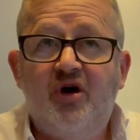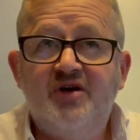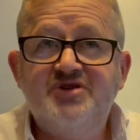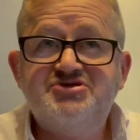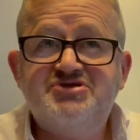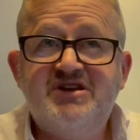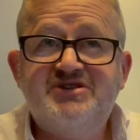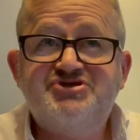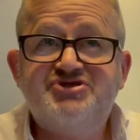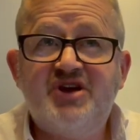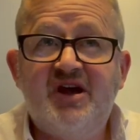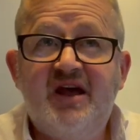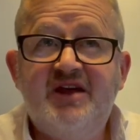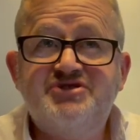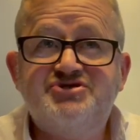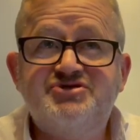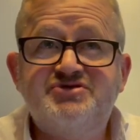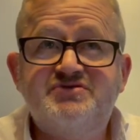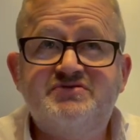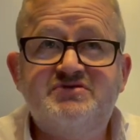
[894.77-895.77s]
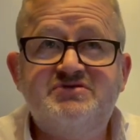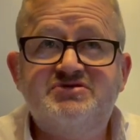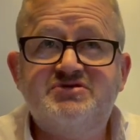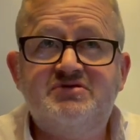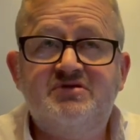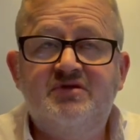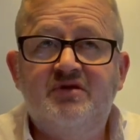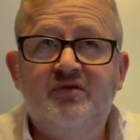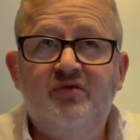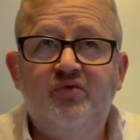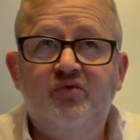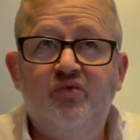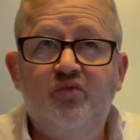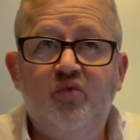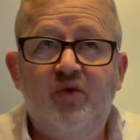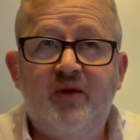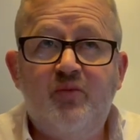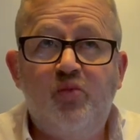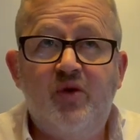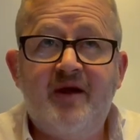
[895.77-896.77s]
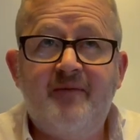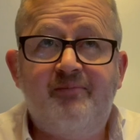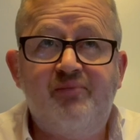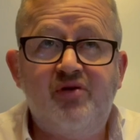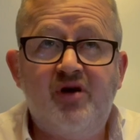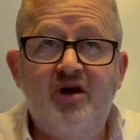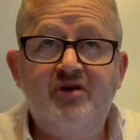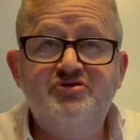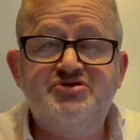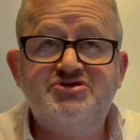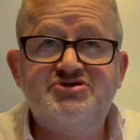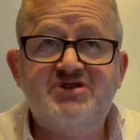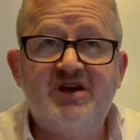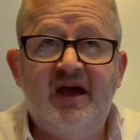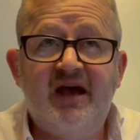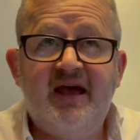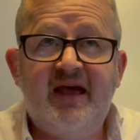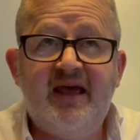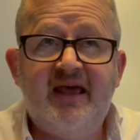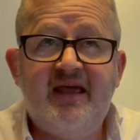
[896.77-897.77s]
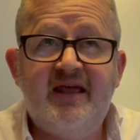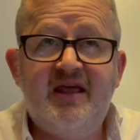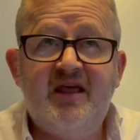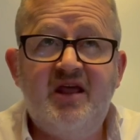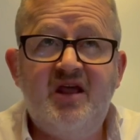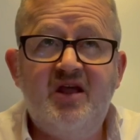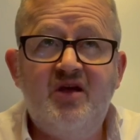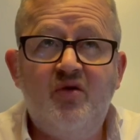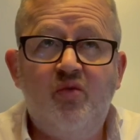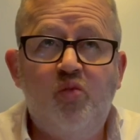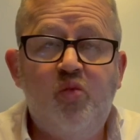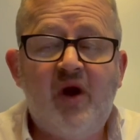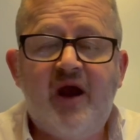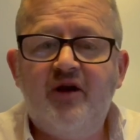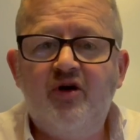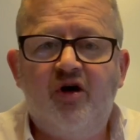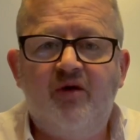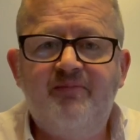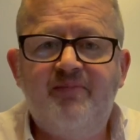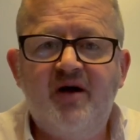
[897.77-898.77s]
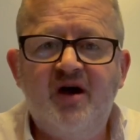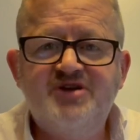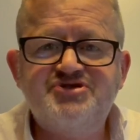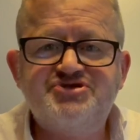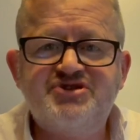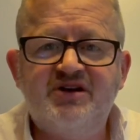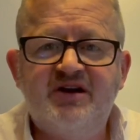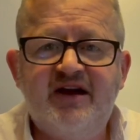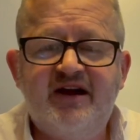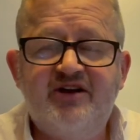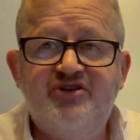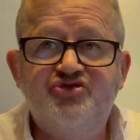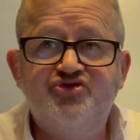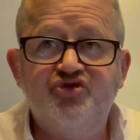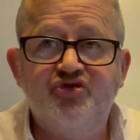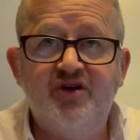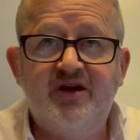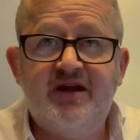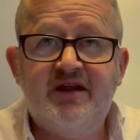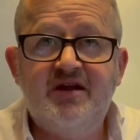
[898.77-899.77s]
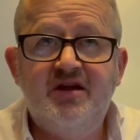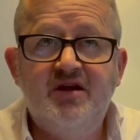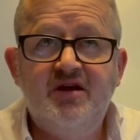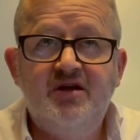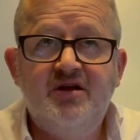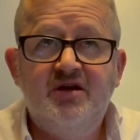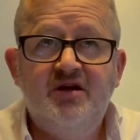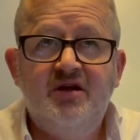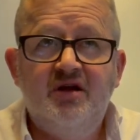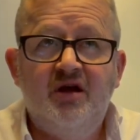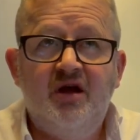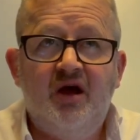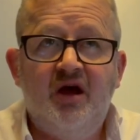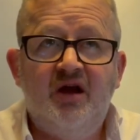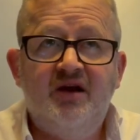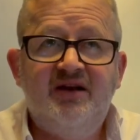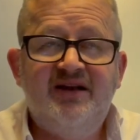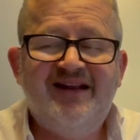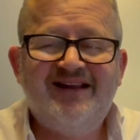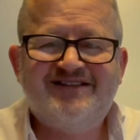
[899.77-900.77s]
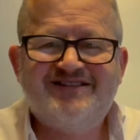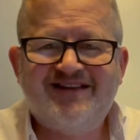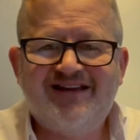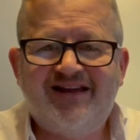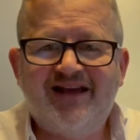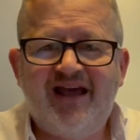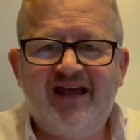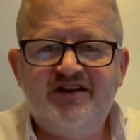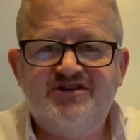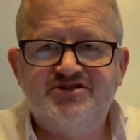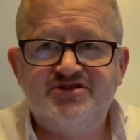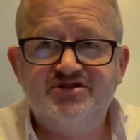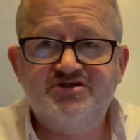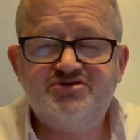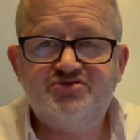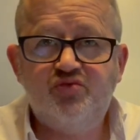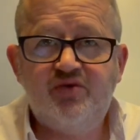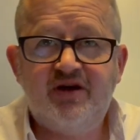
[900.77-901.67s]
it's we approached we're not personal injury litigators. We